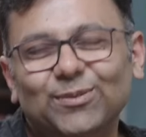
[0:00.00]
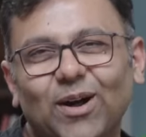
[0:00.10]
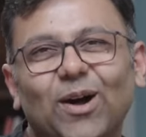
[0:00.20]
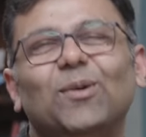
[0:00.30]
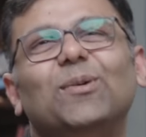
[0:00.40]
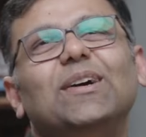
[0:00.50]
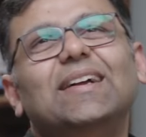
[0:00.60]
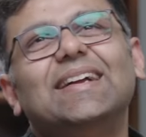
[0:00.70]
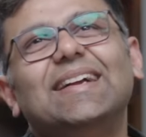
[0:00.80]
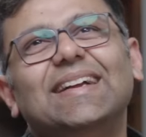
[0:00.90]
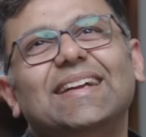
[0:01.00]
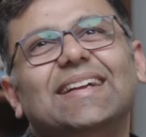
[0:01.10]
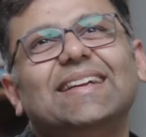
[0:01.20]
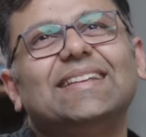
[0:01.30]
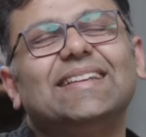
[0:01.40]
Wow,
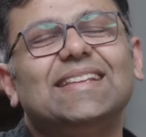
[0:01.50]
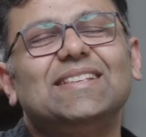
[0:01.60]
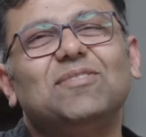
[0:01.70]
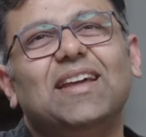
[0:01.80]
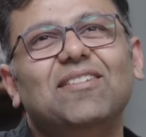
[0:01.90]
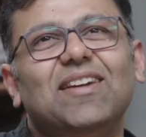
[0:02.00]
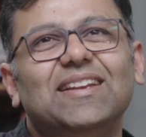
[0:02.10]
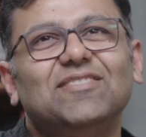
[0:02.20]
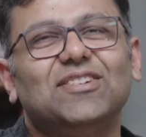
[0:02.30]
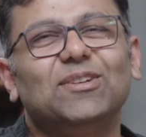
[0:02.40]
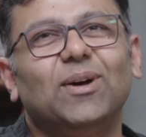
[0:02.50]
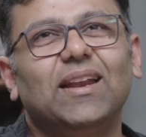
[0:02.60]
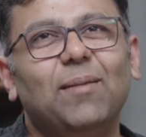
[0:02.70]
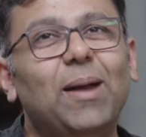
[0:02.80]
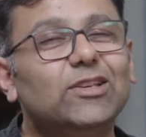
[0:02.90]
that's a very very difficult
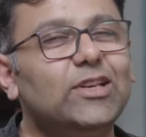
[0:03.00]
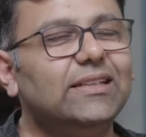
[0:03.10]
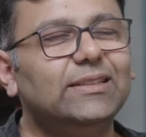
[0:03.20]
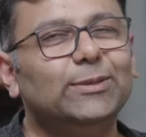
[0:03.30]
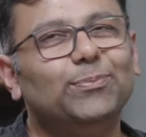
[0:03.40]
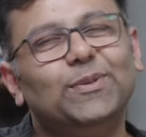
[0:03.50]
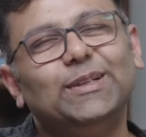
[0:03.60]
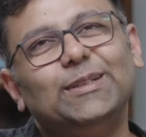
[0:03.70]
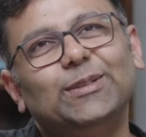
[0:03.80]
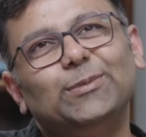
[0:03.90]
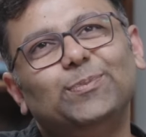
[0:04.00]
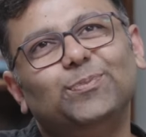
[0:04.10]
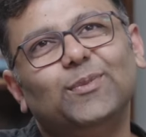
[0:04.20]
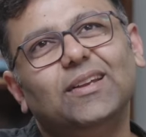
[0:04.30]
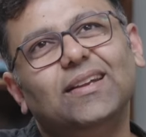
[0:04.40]
one. I'm actually a. Um,
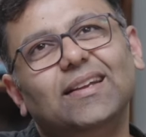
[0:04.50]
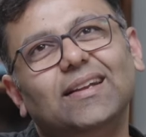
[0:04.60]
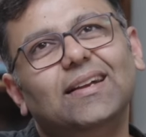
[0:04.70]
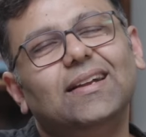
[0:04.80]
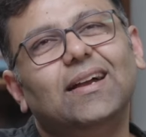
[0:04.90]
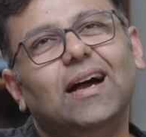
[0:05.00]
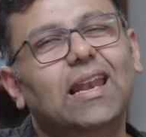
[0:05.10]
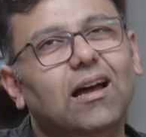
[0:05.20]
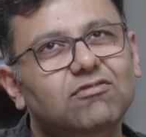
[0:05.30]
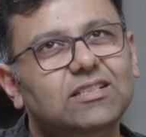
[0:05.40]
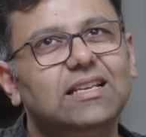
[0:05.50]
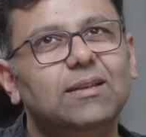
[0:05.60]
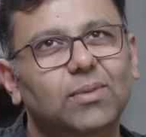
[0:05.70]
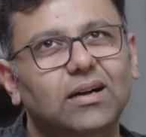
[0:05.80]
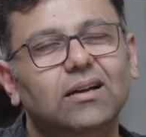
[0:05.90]
I love
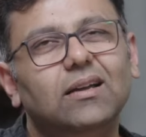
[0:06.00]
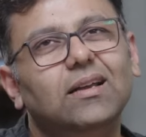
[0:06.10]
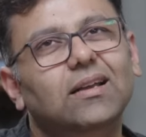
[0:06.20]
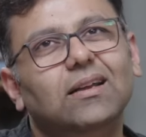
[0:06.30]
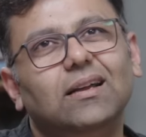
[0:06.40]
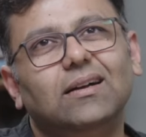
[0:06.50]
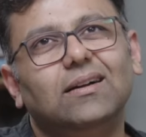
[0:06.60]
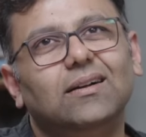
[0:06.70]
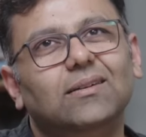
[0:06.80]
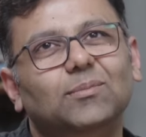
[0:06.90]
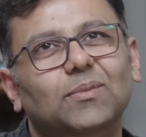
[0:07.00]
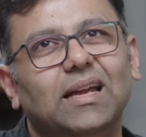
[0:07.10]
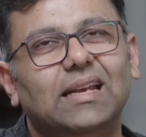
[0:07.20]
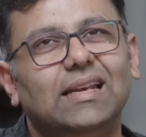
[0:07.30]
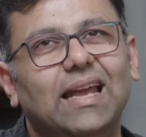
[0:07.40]
cinema, um,
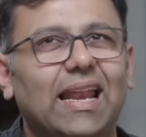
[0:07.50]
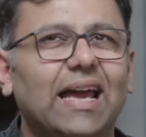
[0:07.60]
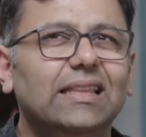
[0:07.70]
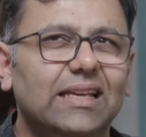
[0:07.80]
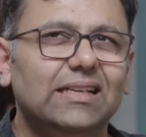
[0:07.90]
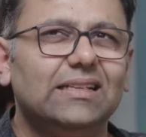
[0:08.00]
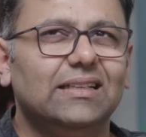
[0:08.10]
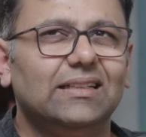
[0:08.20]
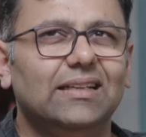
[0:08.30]
and and I think